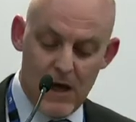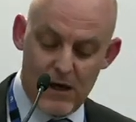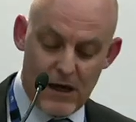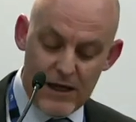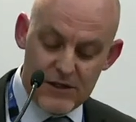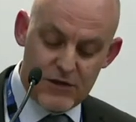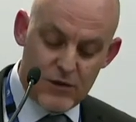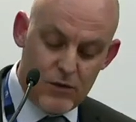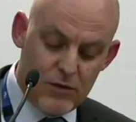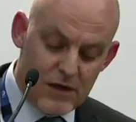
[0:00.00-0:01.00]
I'd like
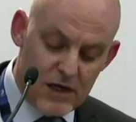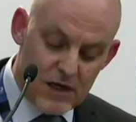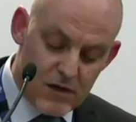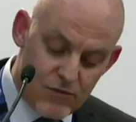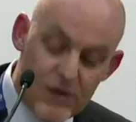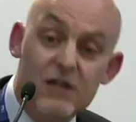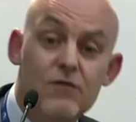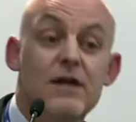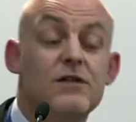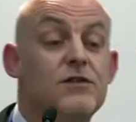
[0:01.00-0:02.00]
to
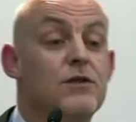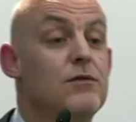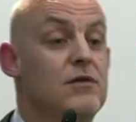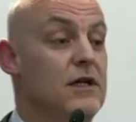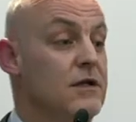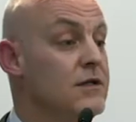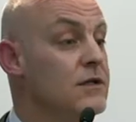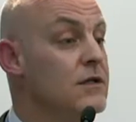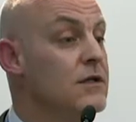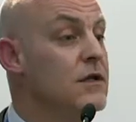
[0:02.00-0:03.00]
reiterate two
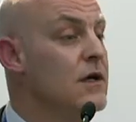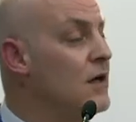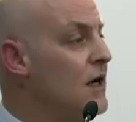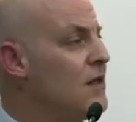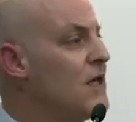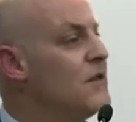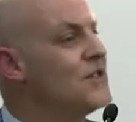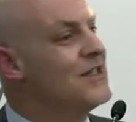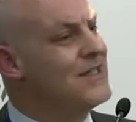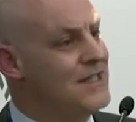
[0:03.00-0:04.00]
things. I think the
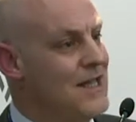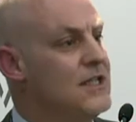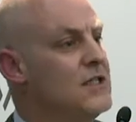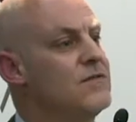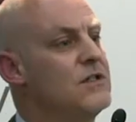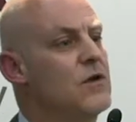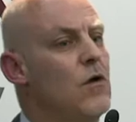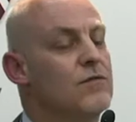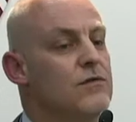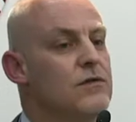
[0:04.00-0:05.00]
success of this
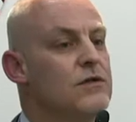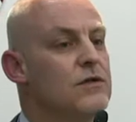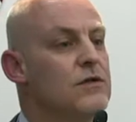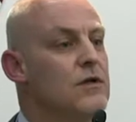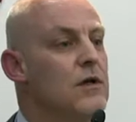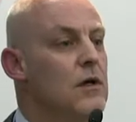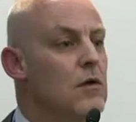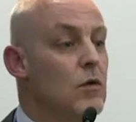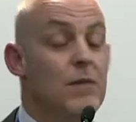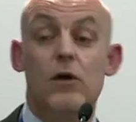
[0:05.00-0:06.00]
conference
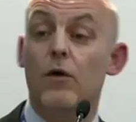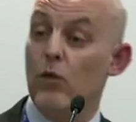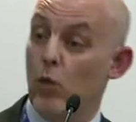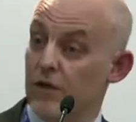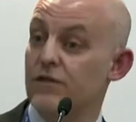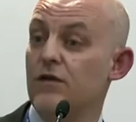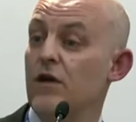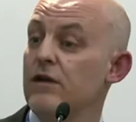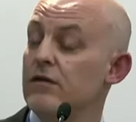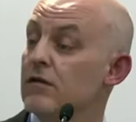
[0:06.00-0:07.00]
will be on the one
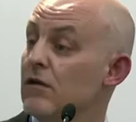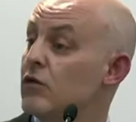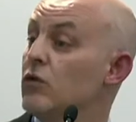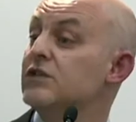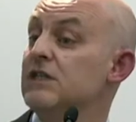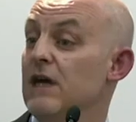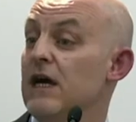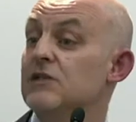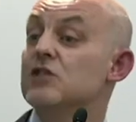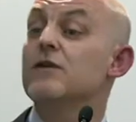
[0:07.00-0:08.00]
side, of course, in the
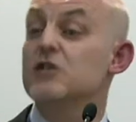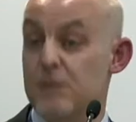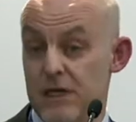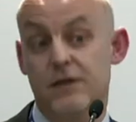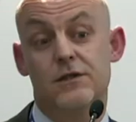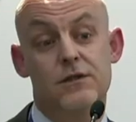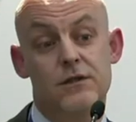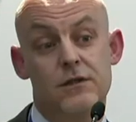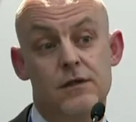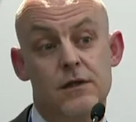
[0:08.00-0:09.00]
hands of our speakers,